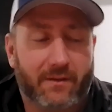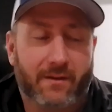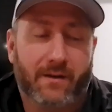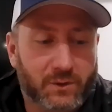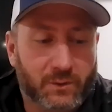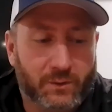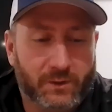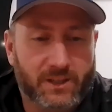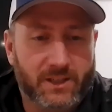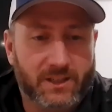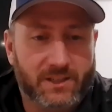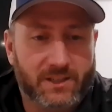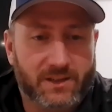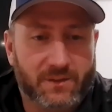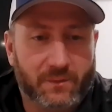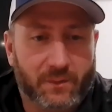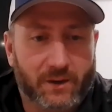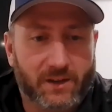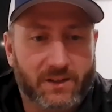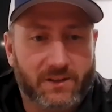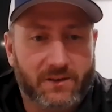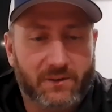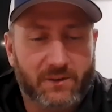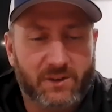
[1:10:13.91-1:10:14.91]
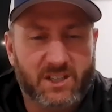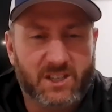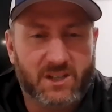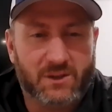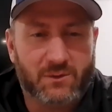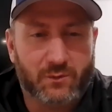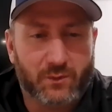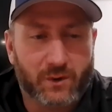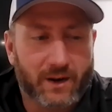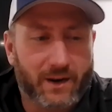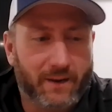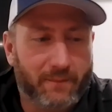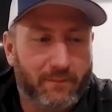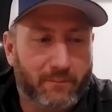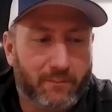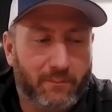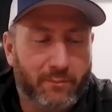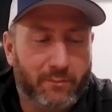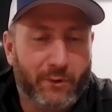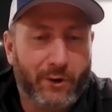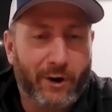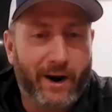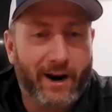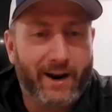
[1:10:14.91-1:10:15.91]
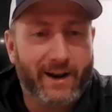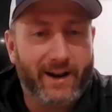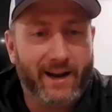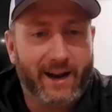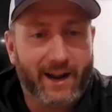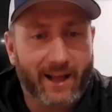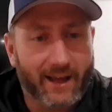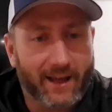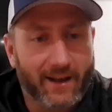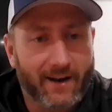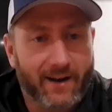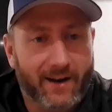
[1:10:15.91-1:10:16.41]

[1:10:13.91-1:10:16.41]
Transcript: So we just rebranded it,